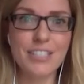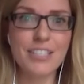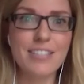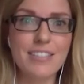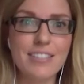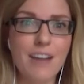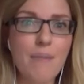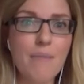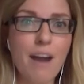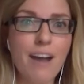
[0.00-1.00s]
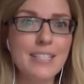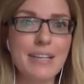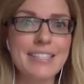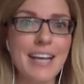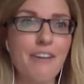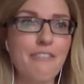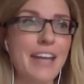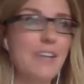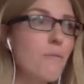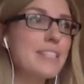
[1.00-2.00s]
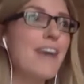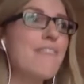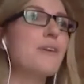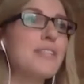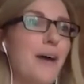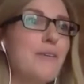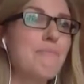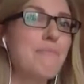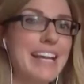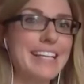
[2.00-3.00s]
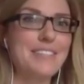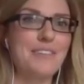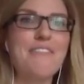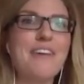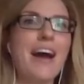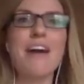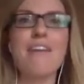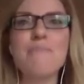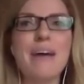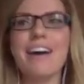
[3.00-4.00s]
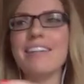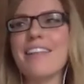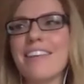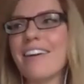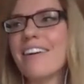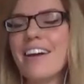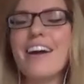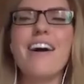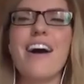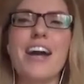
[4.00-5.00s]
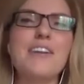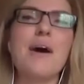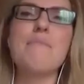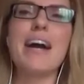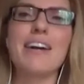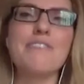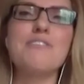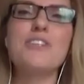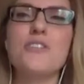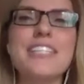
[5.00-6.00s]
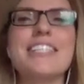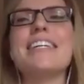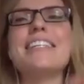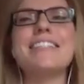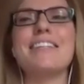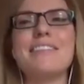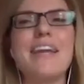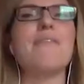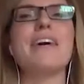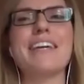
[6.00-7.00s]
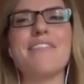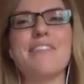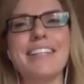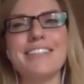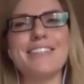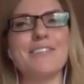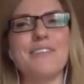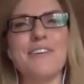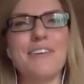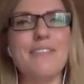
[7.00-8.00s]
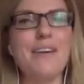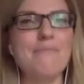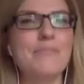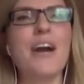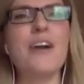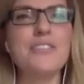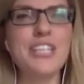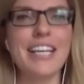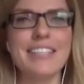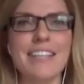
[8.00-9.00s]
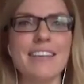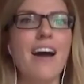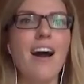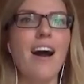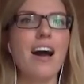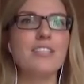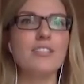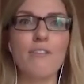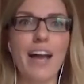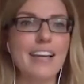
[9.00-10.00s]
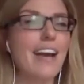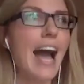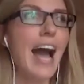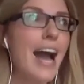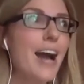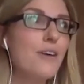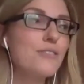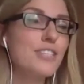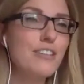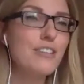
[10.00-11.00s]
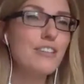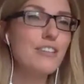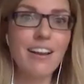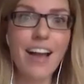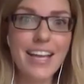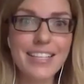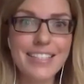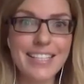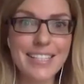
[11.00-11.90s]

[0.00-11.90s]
Just, I remember asking myself, and almost everyone that I would meet, or if I ever met another, I don't know, I met kind of nutritionists at networking events or coaches, and sort of like, how do you find clients?